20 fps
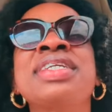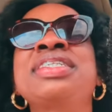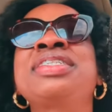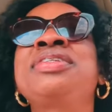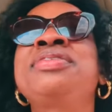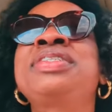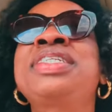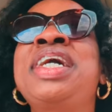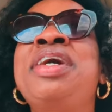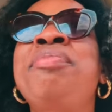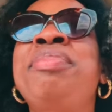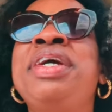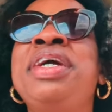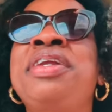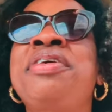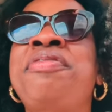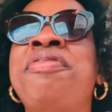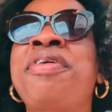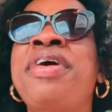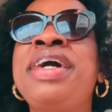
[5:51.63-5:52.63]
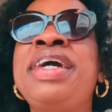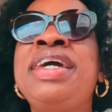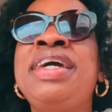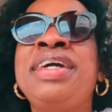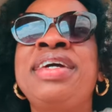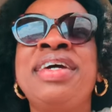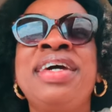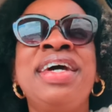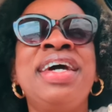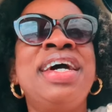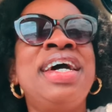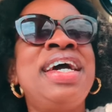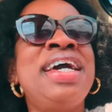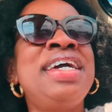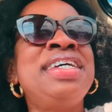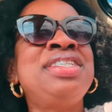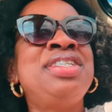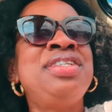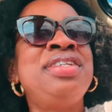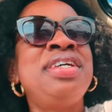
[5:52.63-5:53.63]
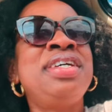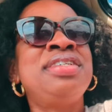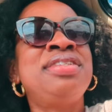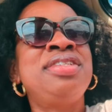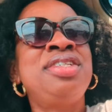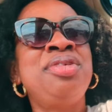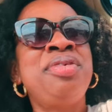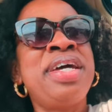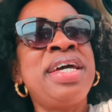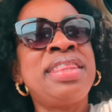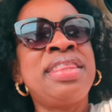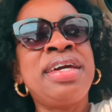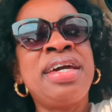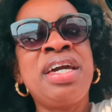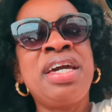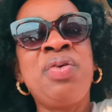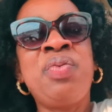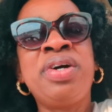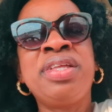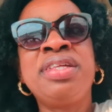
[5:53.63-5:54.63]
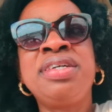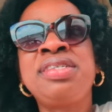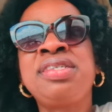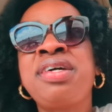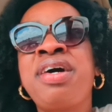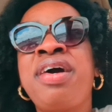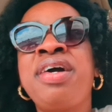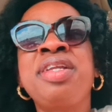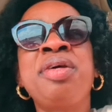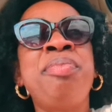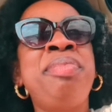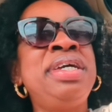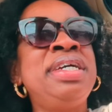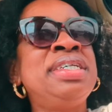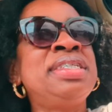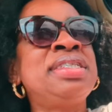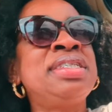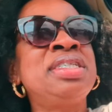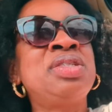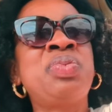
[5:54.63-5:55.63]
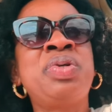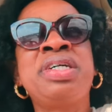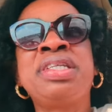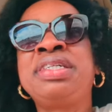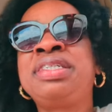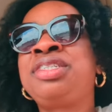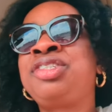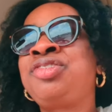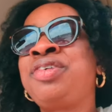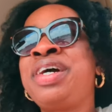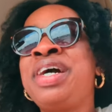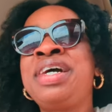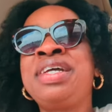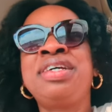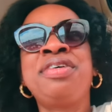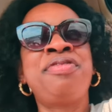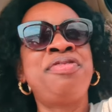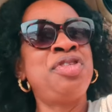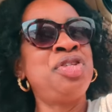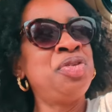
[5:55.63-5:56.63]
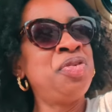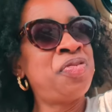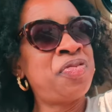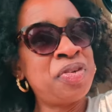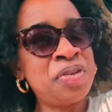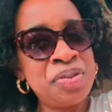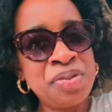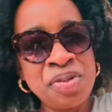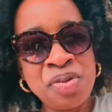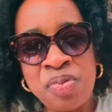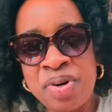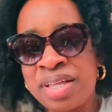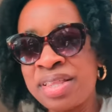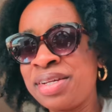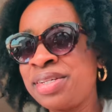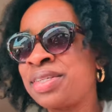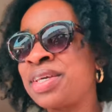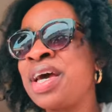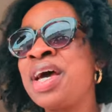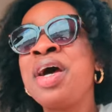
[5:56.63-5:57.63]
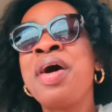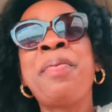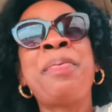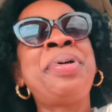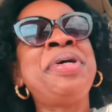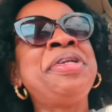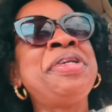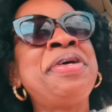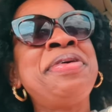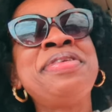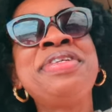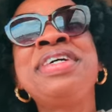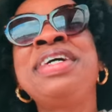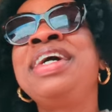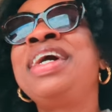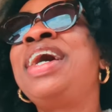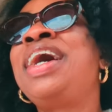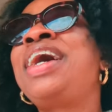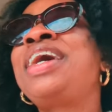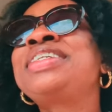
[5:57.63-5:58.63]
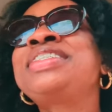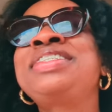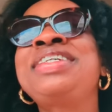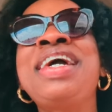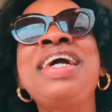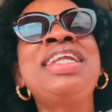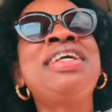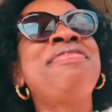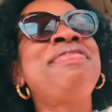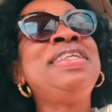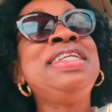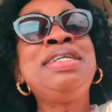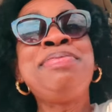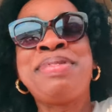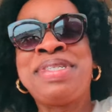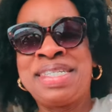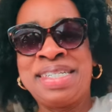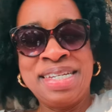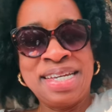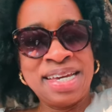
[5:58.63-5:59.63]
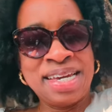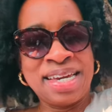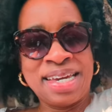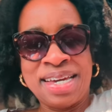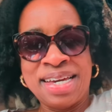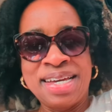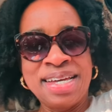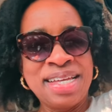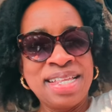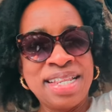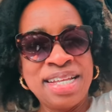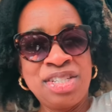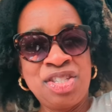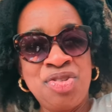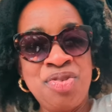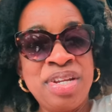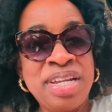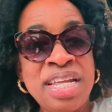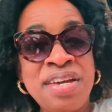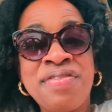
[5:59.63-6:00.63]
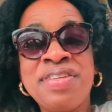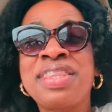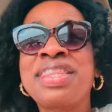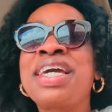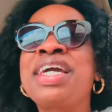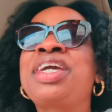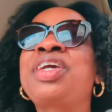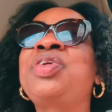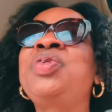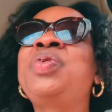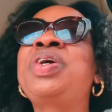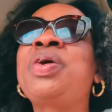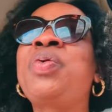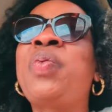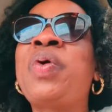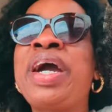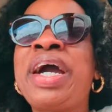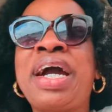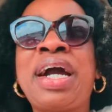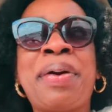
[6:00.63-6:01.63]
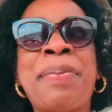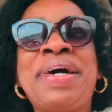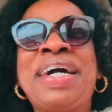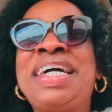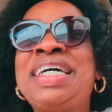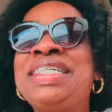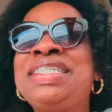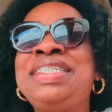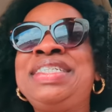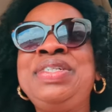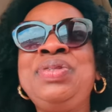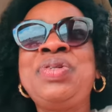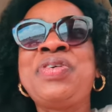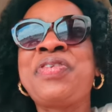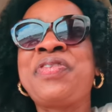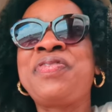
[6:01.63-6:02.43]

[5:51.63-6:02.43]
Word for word: so stop being afraid and and do that thing whether it's starting a business whether it's trying a new food whether it's putting on a, a shade of lipstick that you didn't even think you could wear because you are